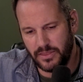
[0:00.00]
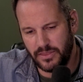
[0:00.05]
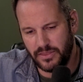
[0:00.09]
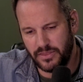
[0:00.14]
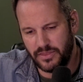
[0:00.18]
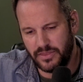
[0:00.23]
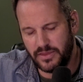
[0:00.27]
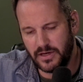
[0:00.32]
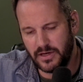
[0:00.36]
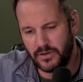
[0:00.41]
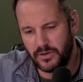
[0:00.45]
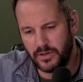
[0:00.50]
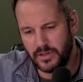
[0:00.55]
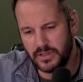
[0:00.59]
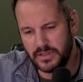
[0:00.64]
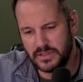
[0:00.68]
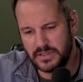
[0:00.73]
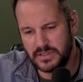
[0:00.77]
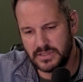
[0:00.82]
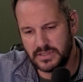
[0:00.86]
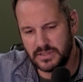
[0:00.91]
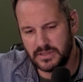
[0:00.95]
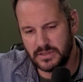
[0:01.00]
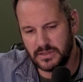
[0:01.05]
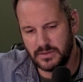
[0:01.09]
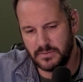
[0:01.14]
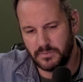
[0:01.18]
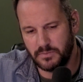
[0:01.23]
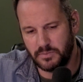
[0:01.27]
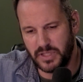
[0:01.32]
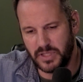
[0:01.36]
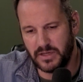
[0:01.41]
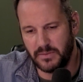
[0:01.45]
There has
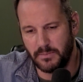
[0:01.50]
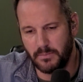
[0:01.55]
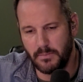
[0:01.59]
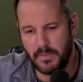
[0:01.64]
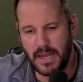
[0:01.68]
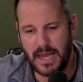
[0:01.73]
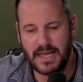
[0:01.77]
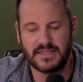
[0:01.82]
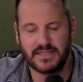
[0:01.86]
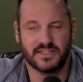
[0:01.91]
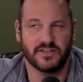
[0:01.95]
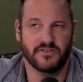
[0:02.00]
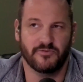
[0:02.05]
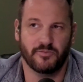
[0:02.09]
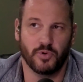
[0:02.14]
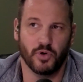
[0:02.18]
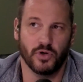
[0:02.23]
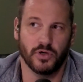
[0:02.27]
been a massive